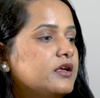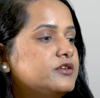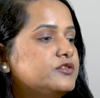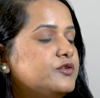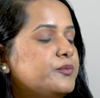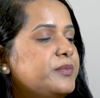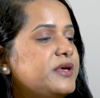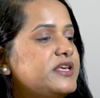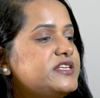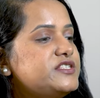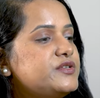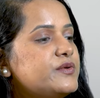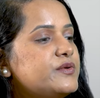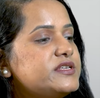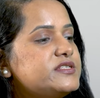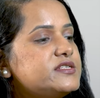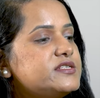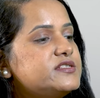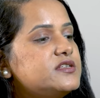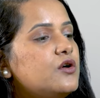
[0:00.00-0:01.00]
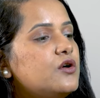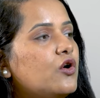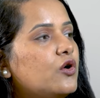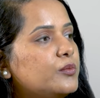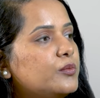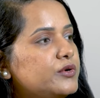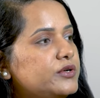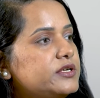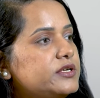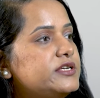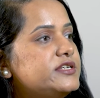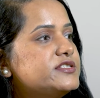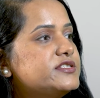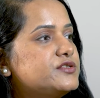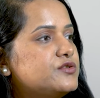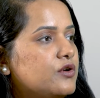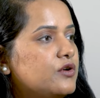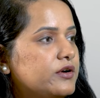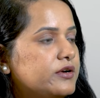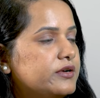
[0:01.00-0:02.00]
So PCOS is a hormonal
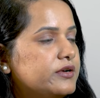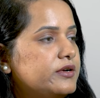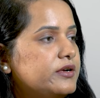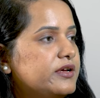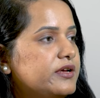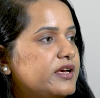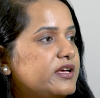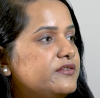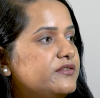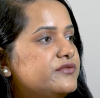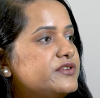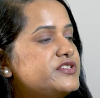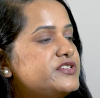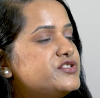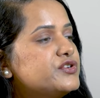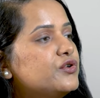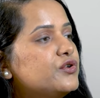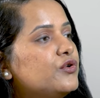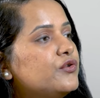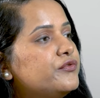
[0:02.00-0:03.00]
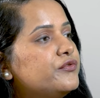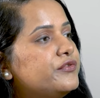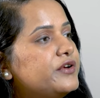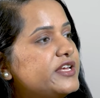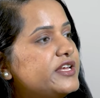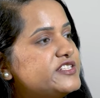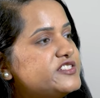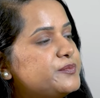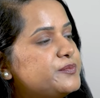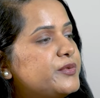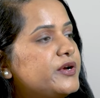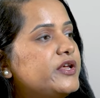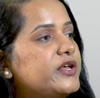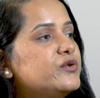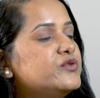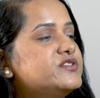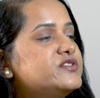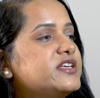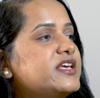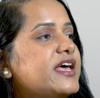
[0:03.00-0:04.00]
disorder in which ovaries
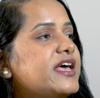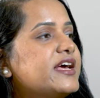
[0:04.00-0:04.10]
produce